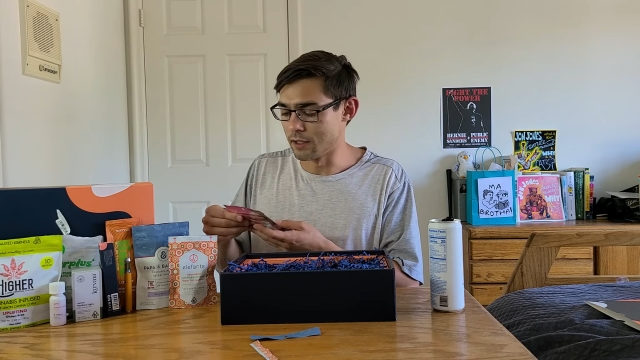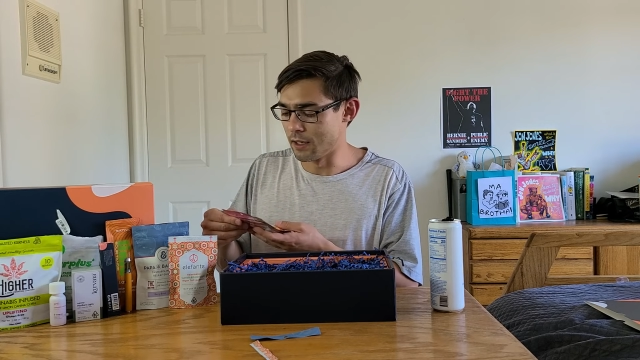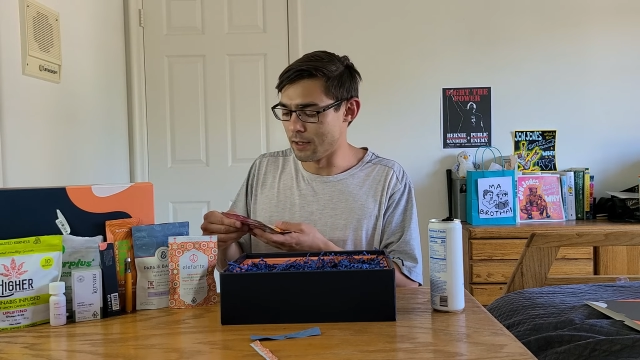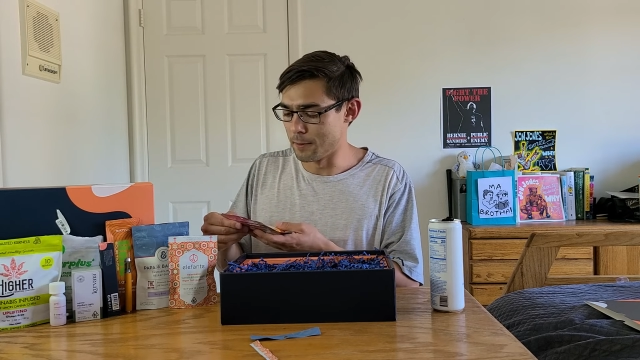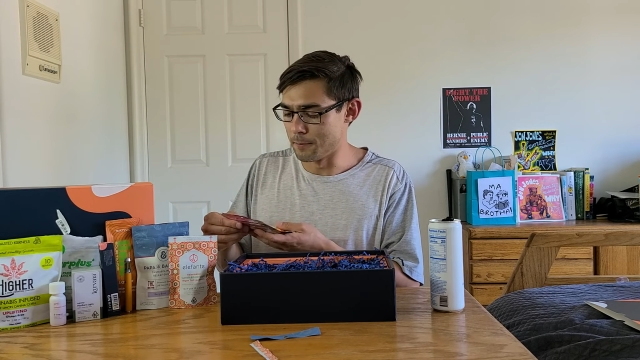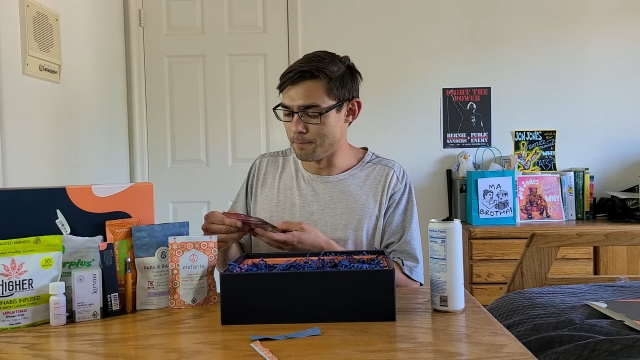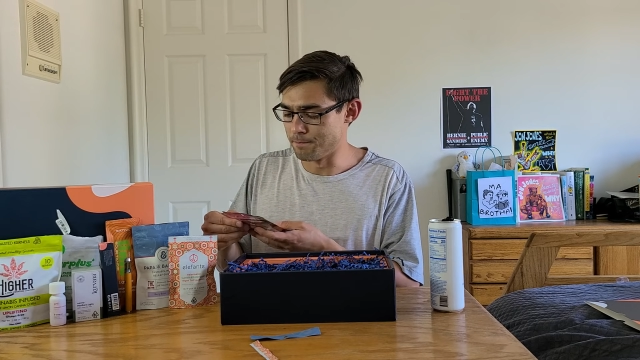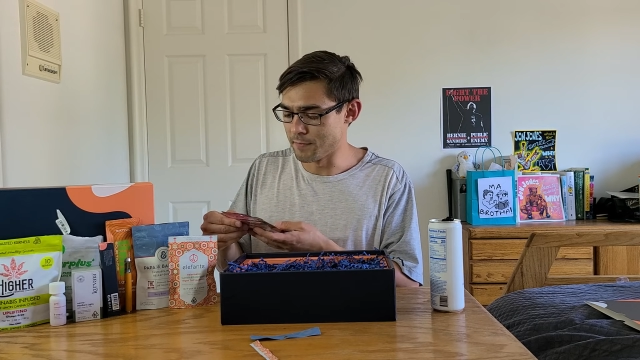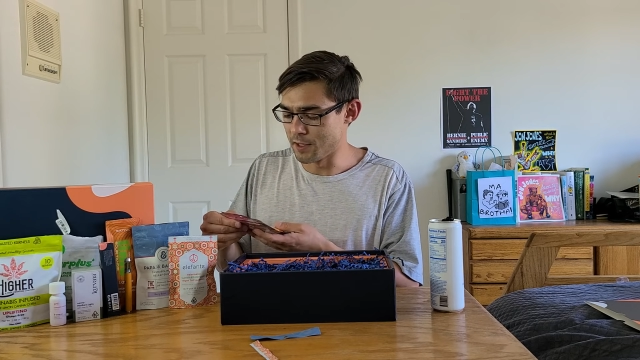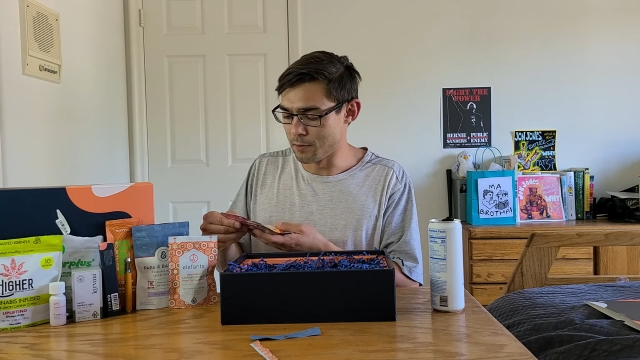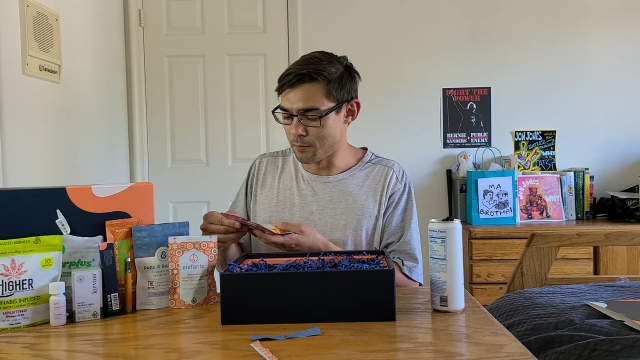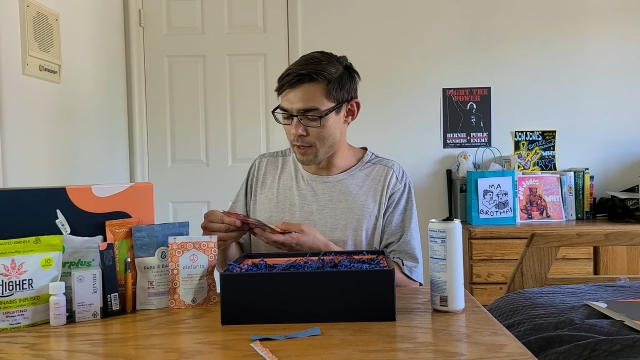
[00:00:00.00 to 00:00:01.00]

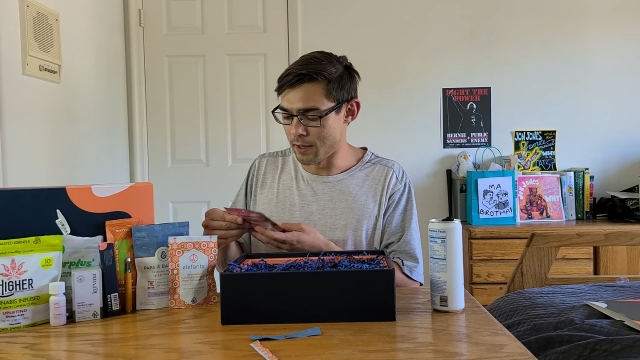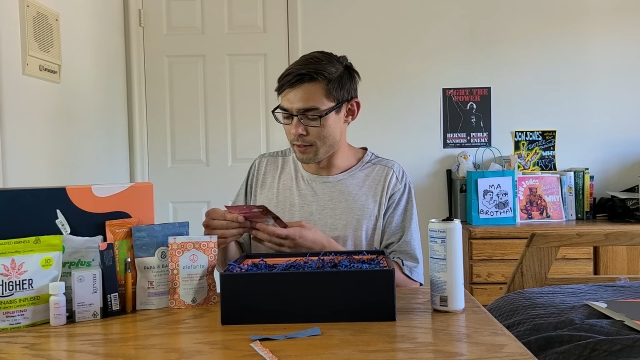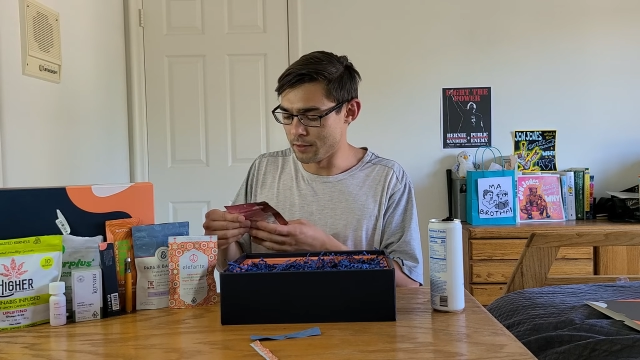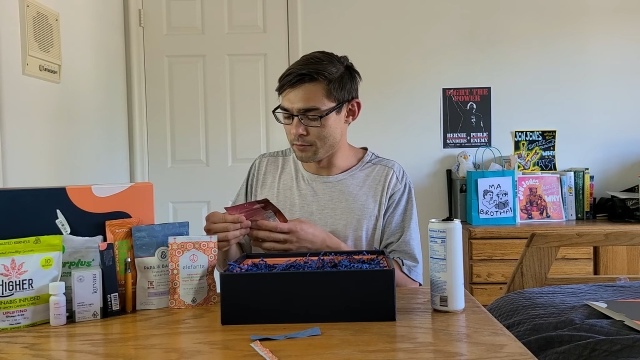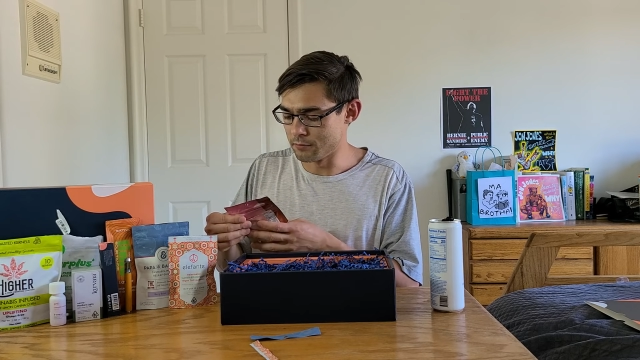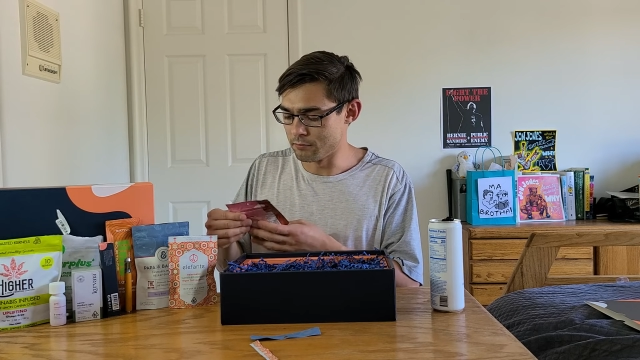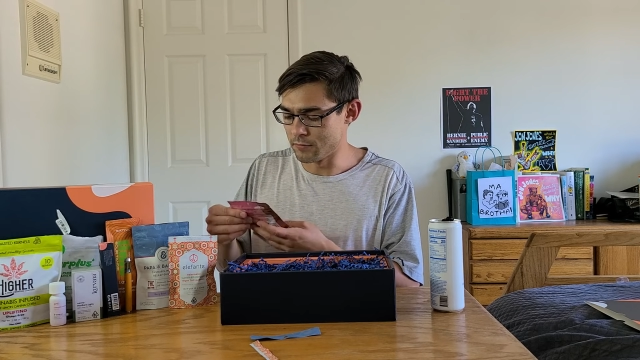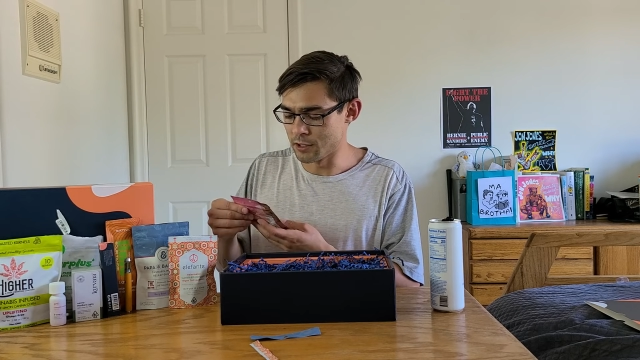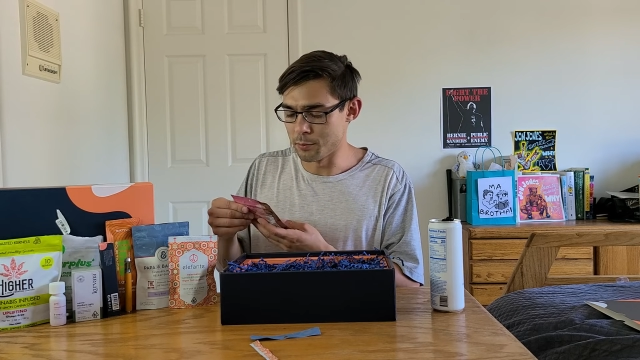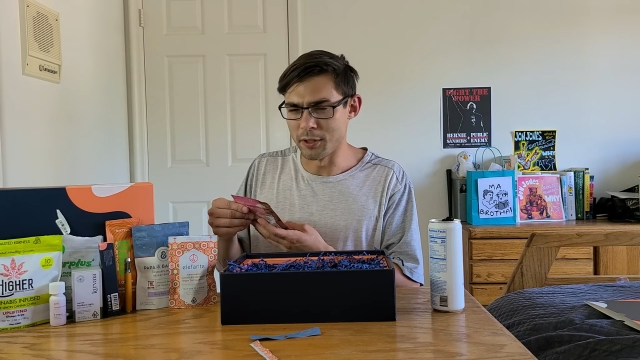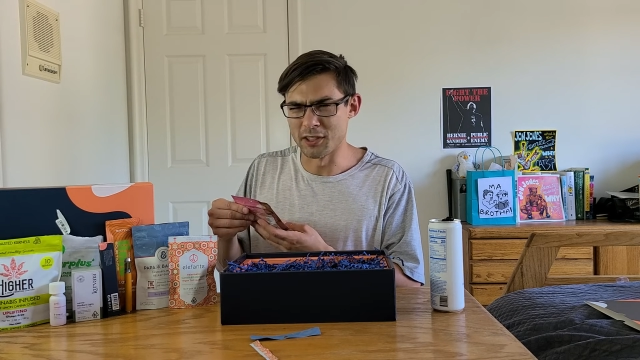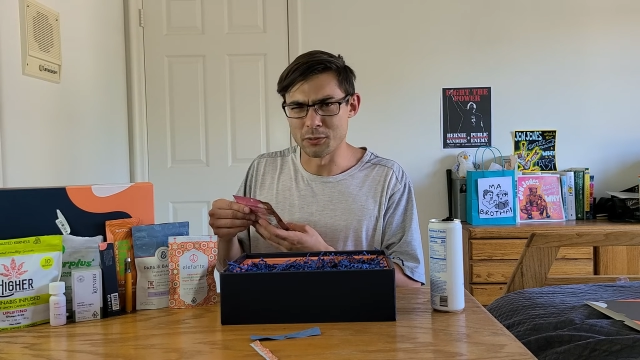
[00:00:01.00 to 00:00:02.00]
in my
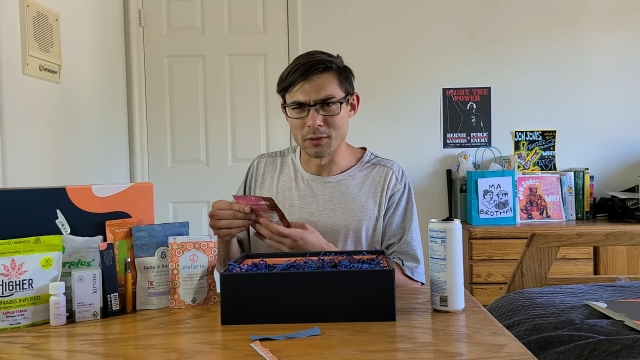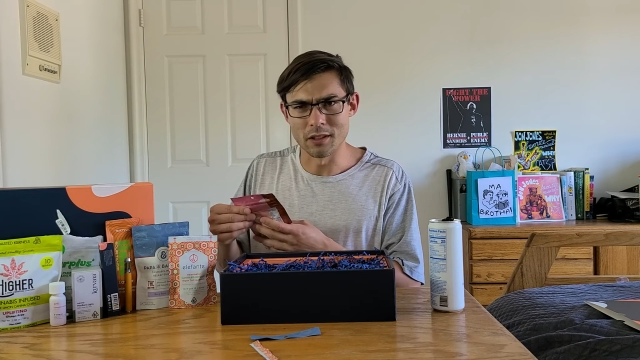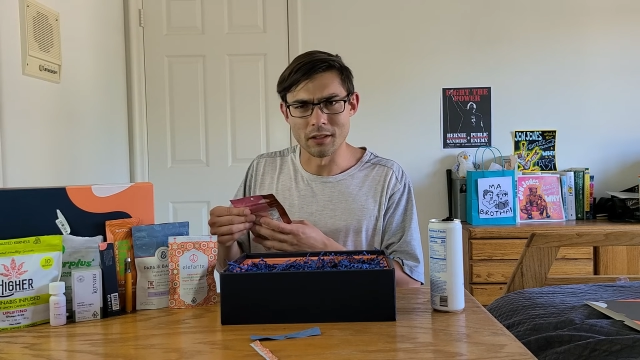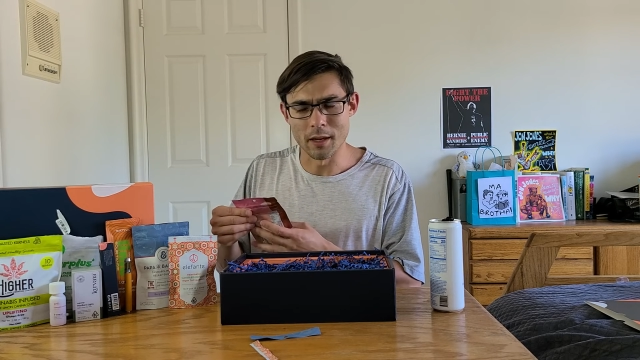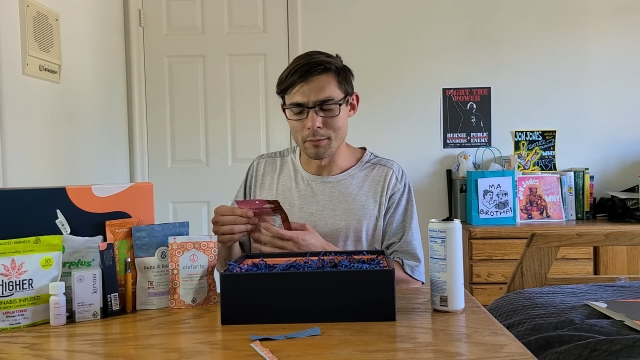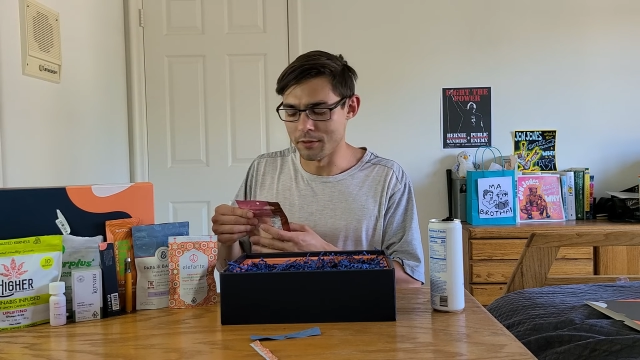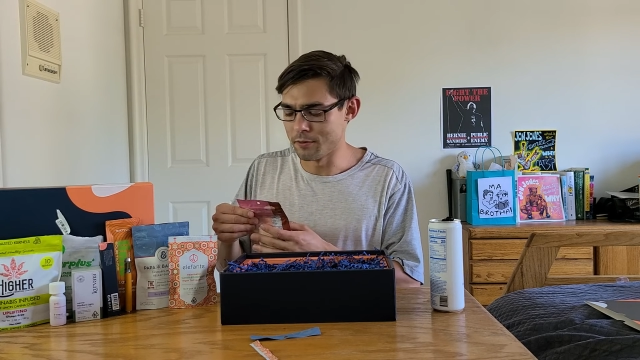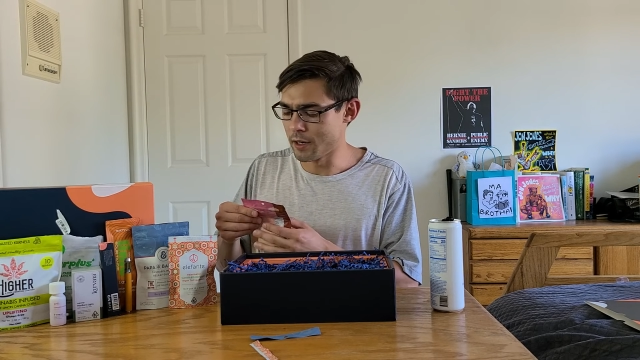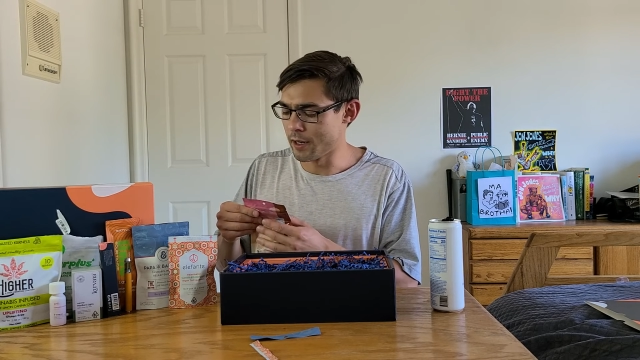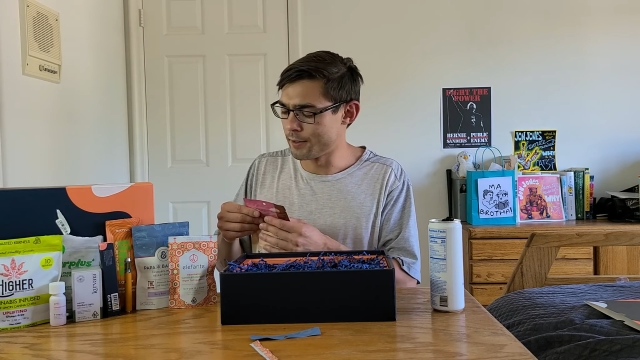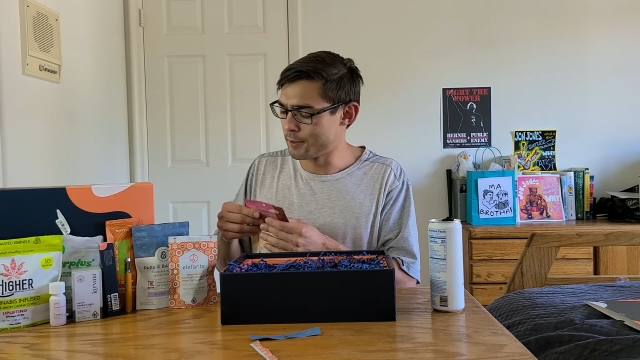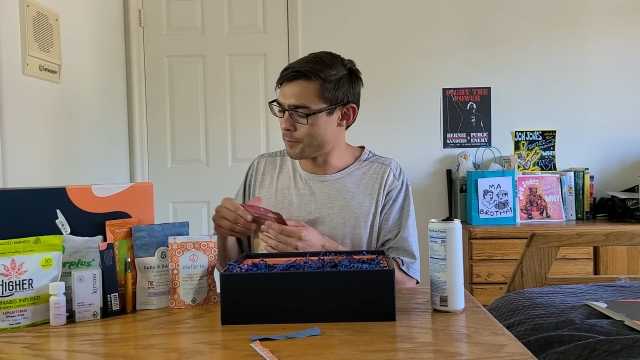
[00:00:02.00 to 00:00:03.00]
experience with the lemon
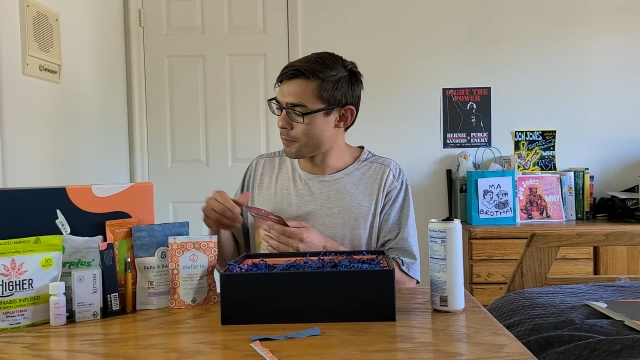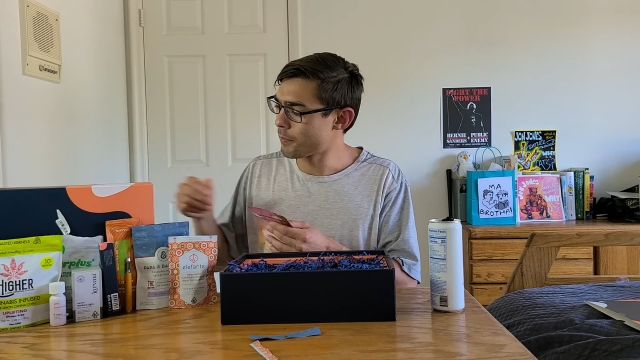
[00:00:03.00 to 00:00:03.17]
variety.